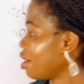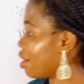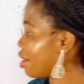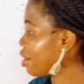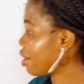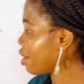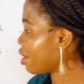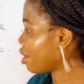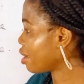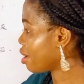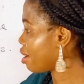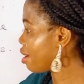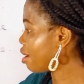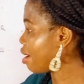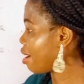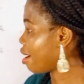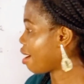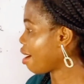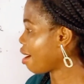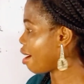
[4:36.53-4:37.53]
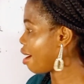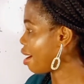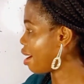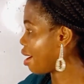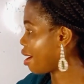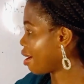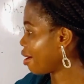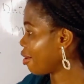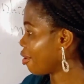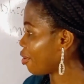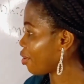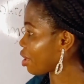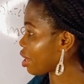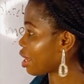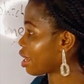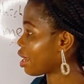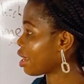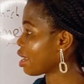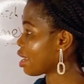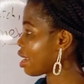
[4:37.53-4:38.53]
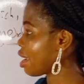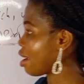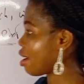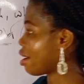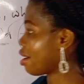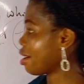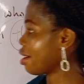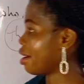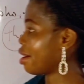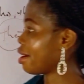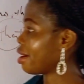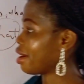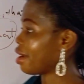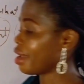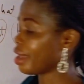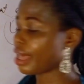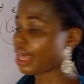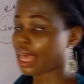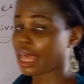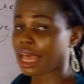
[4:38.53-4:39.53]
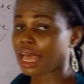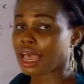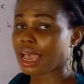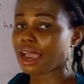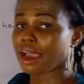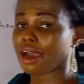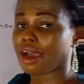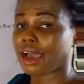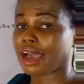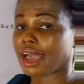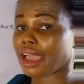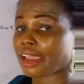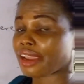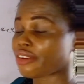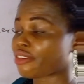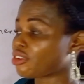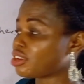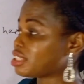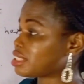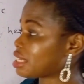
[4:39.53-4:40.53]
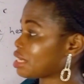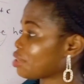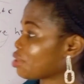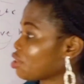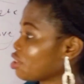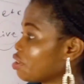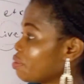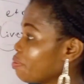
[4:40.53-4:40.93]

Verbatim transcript: are. Ah, Okay. Ah, ah agrees in